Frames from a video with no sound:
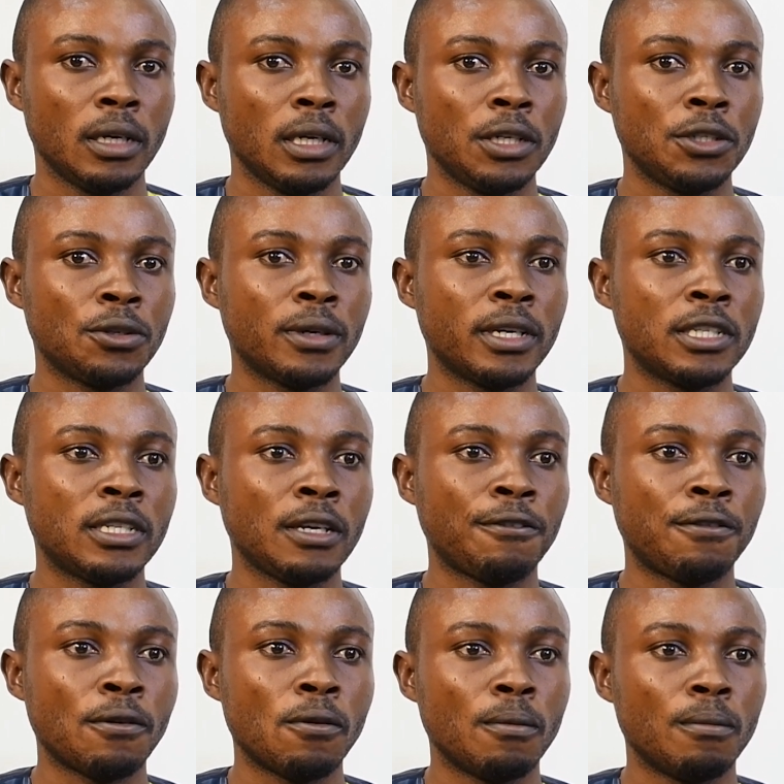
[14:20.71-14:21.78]
Interrogative
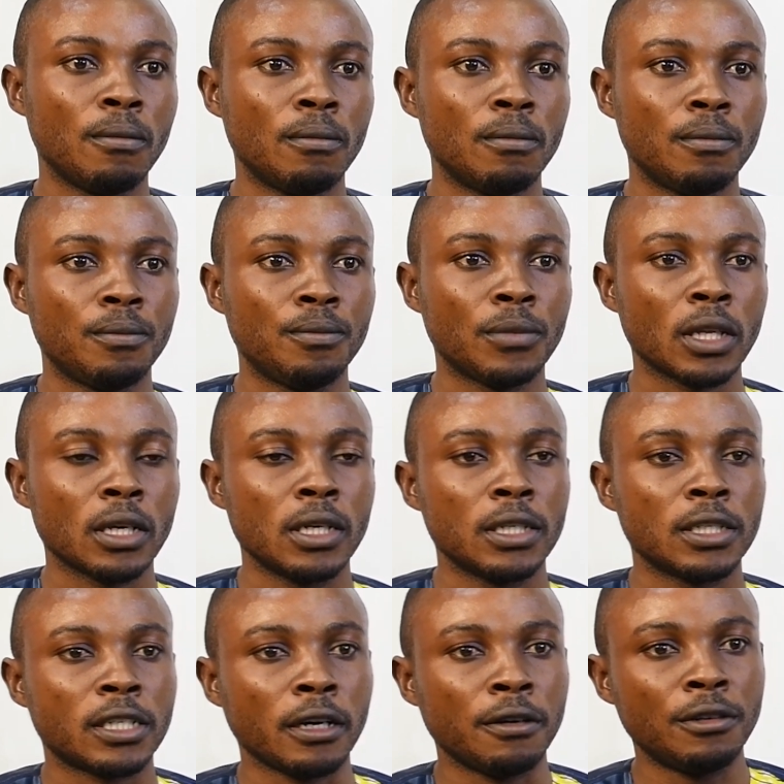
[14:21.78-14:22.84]
form.
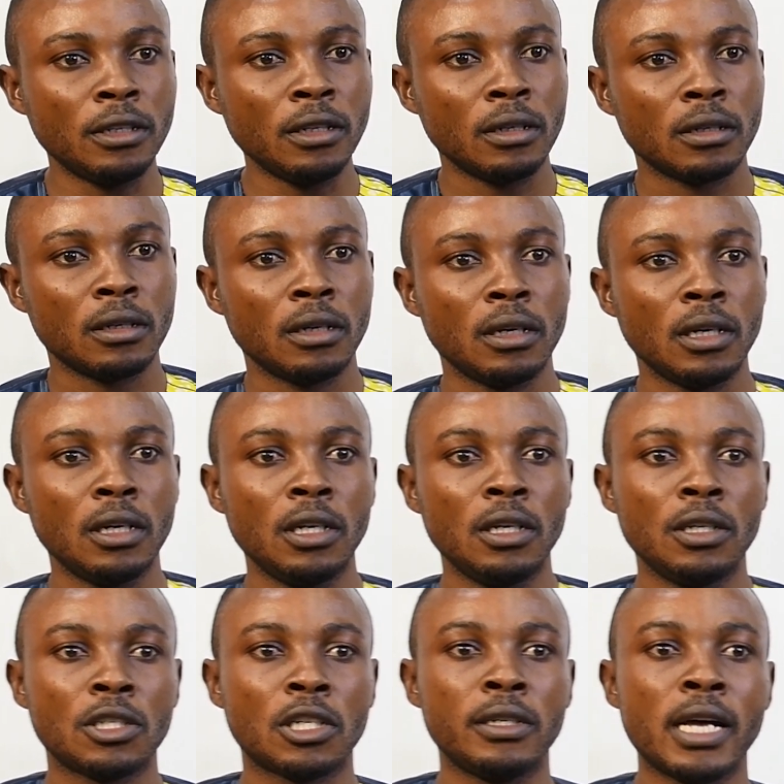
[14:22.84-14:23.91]
7.
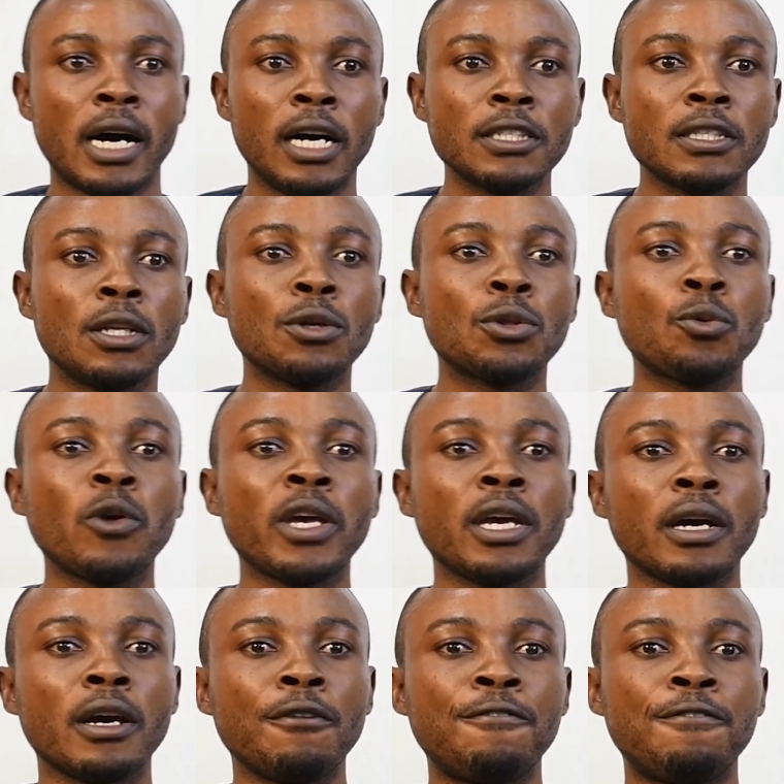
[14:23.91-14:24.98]
She does not
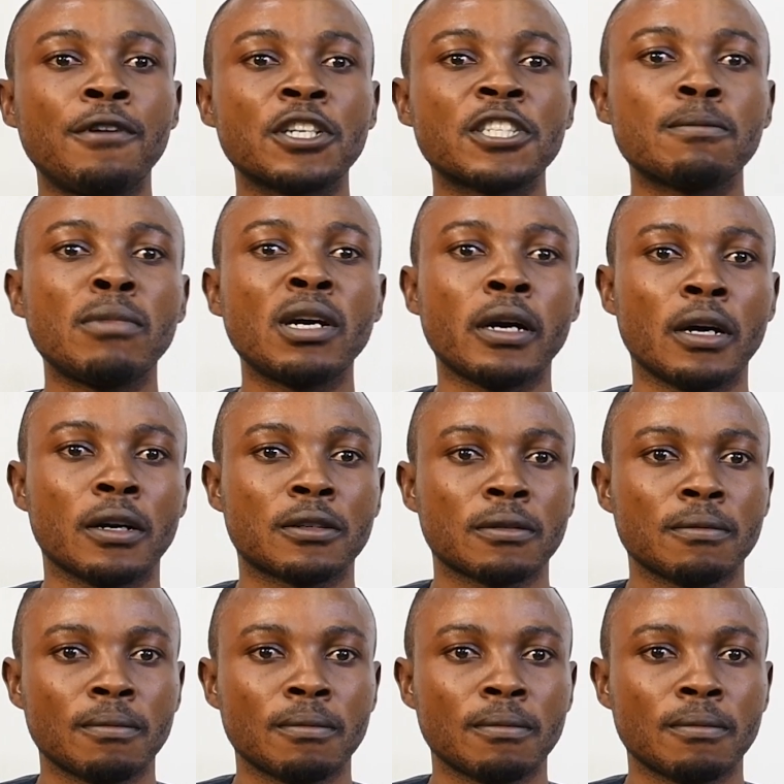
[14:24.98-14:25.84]
wear a face mask.